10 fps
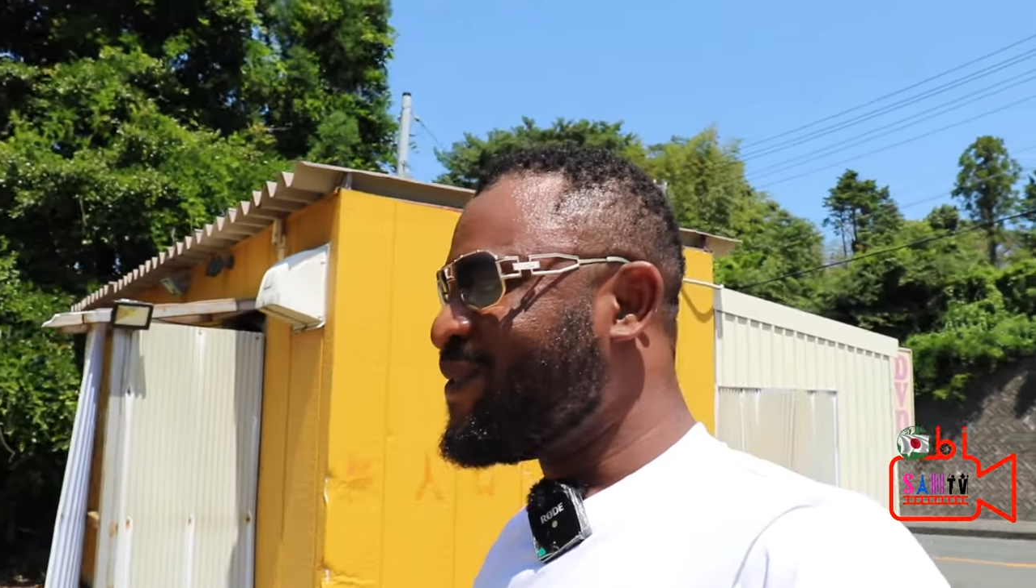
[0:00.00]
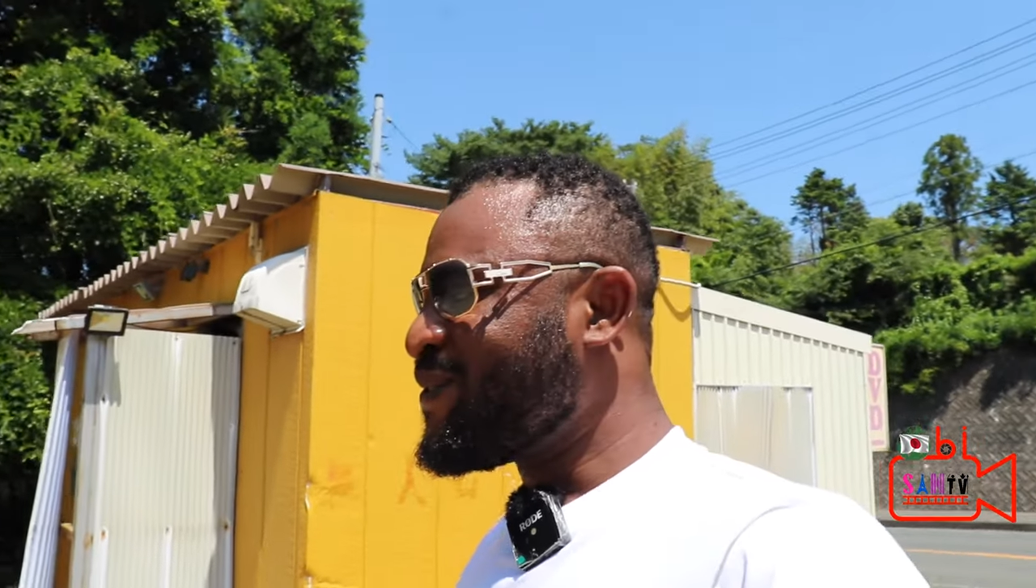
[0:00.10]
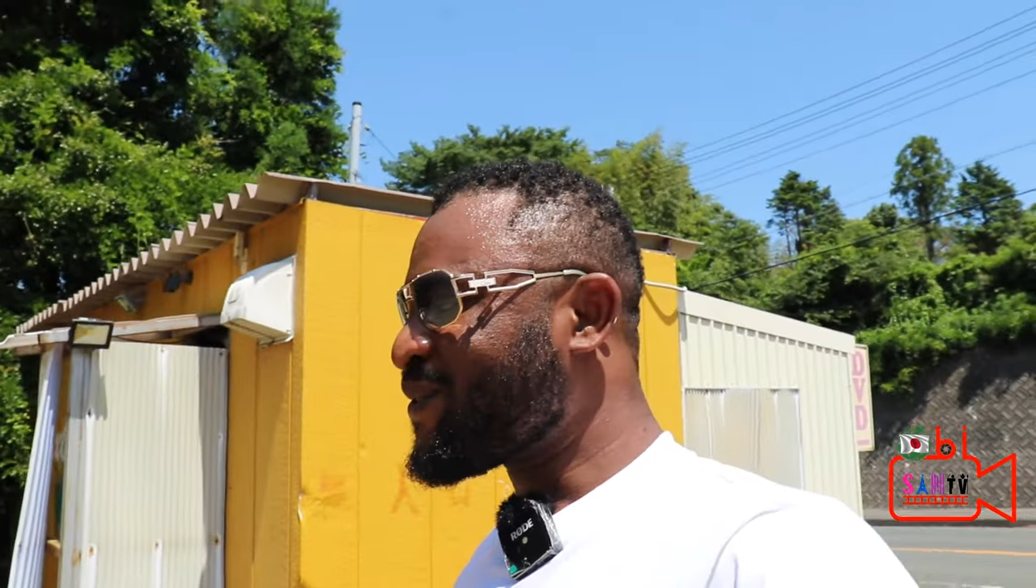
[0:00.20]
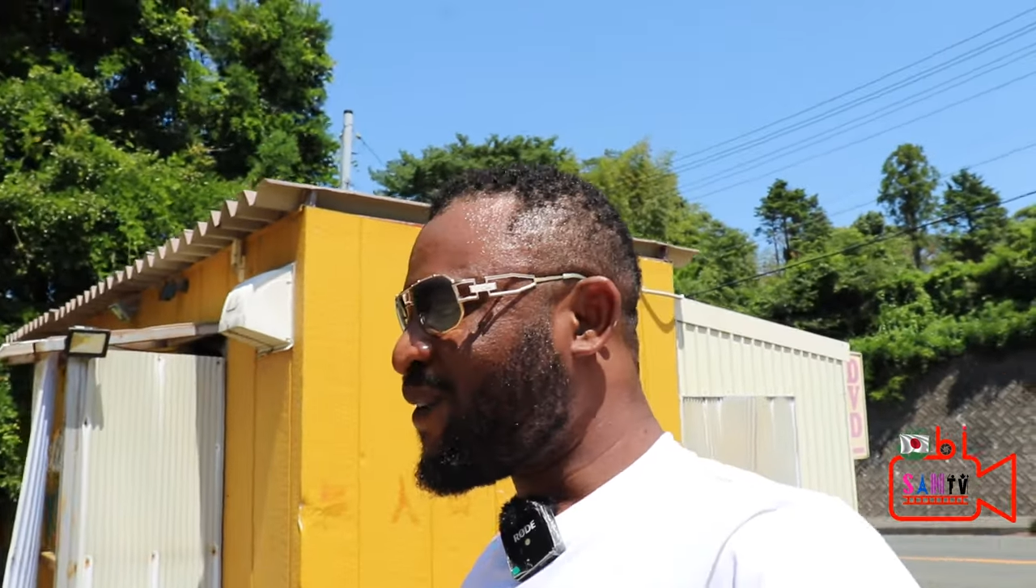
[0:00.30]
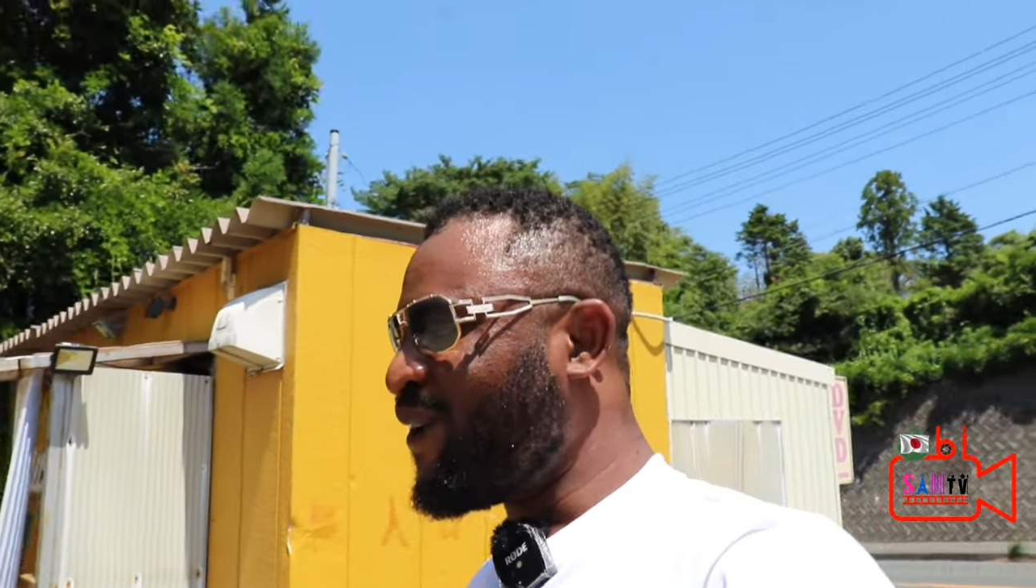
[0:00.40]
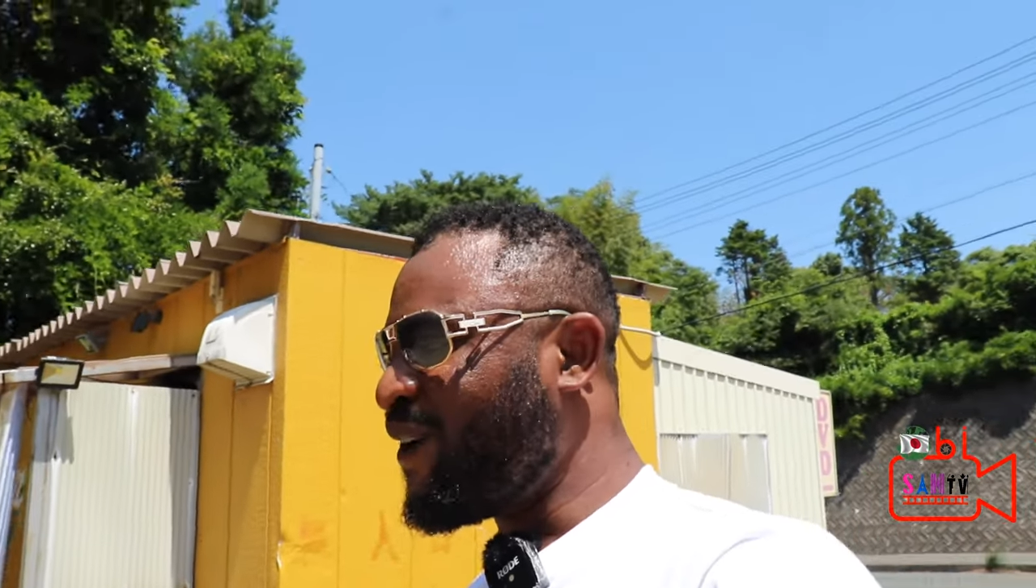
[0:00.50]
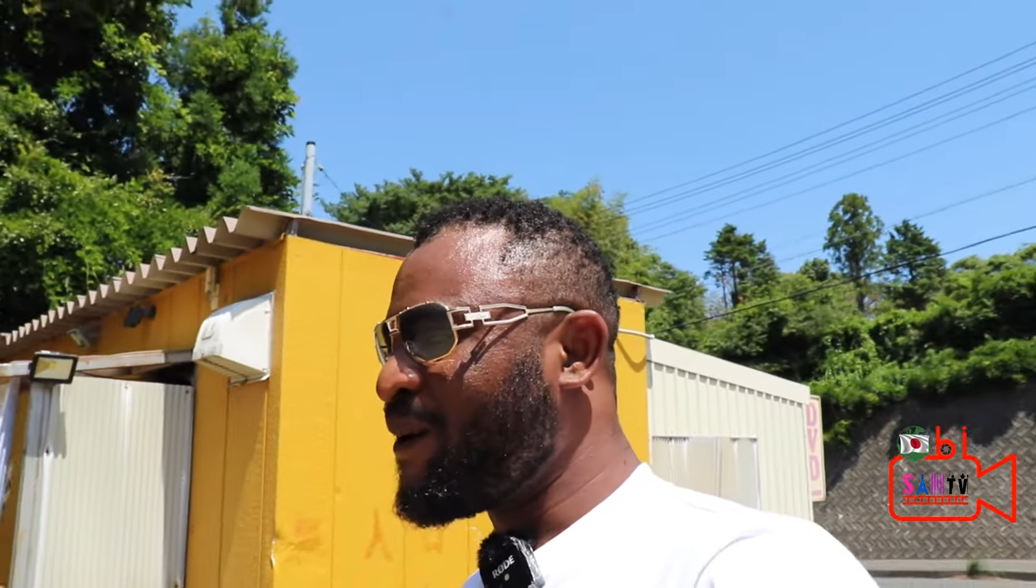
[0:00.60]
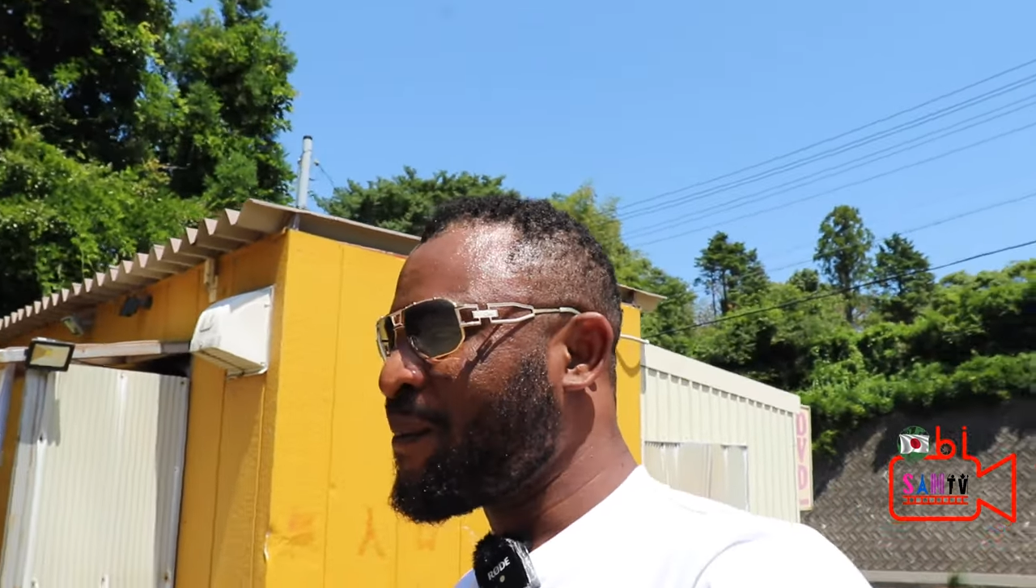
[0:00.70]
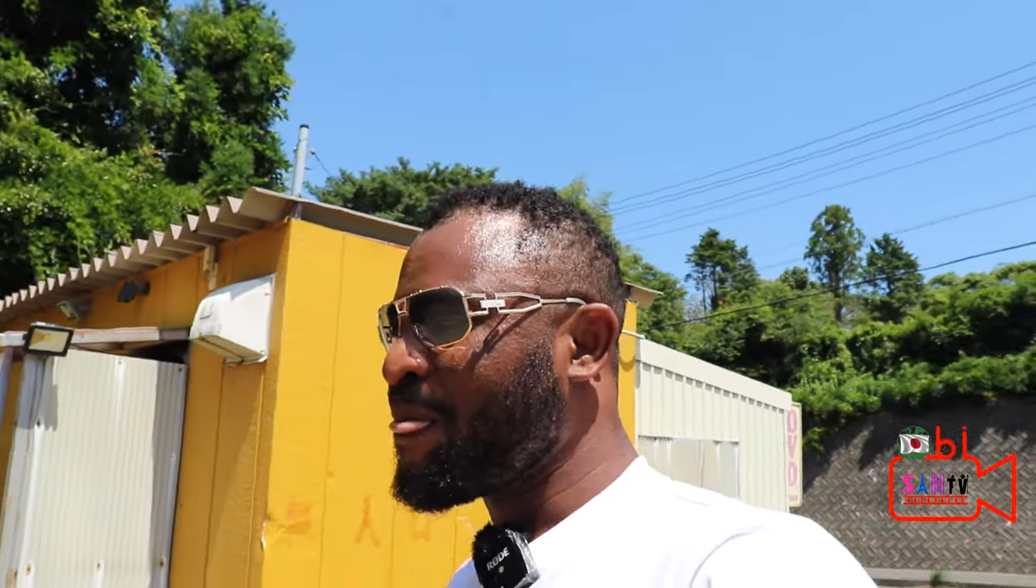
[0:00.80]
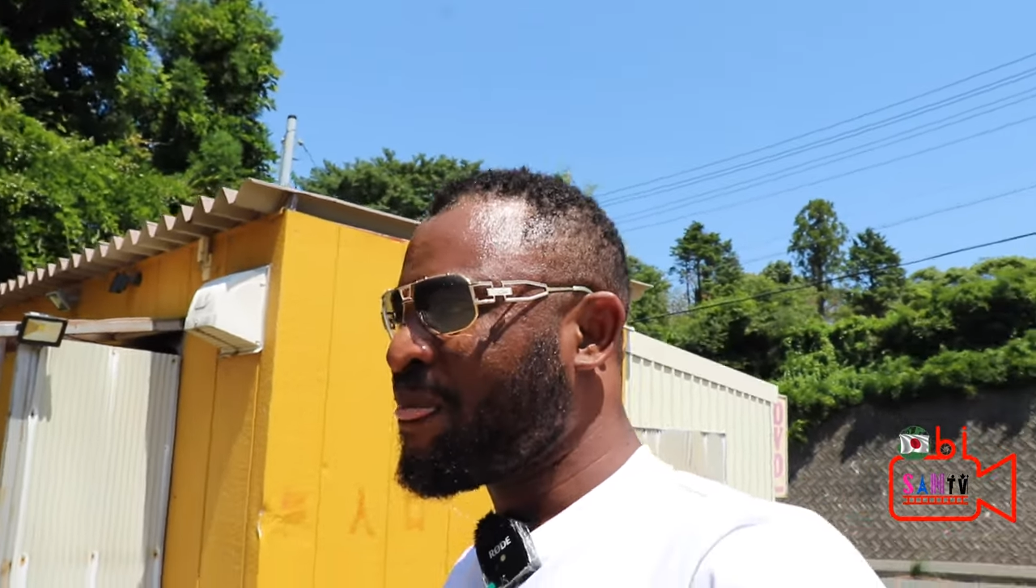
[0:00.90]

So